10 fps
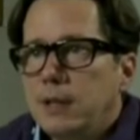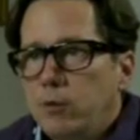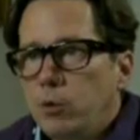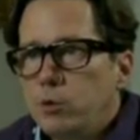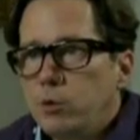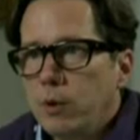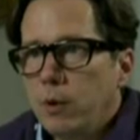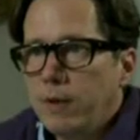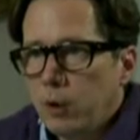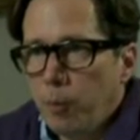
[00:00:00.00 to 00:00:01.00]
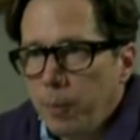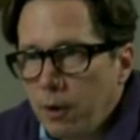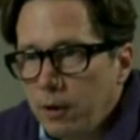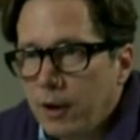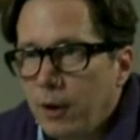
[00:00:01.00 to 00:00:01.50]
But how is it changing
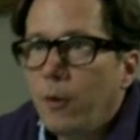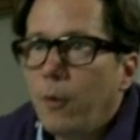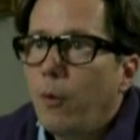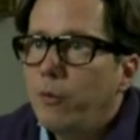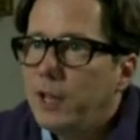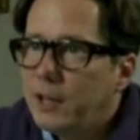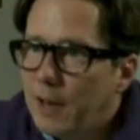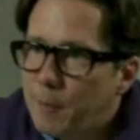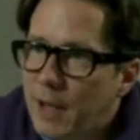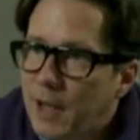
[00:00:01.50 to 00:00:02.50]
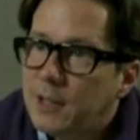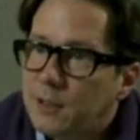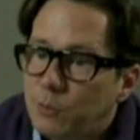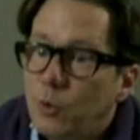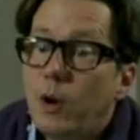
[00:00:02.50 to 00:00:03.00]
exactly? You have to
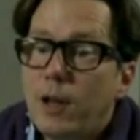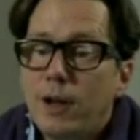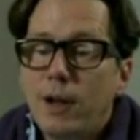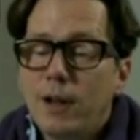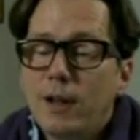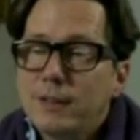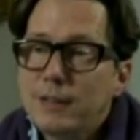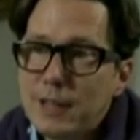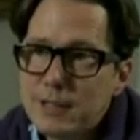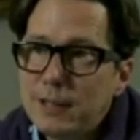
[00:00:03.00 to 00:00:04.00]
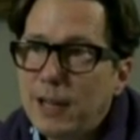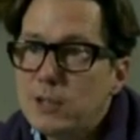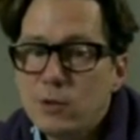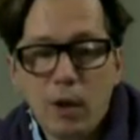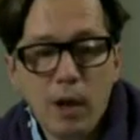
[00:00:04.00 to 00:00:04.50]
understand it, then bring it to the
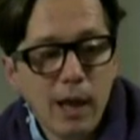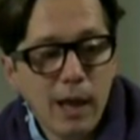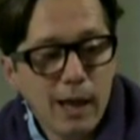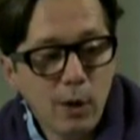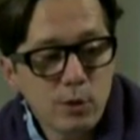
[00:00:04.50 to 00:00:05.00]
brand.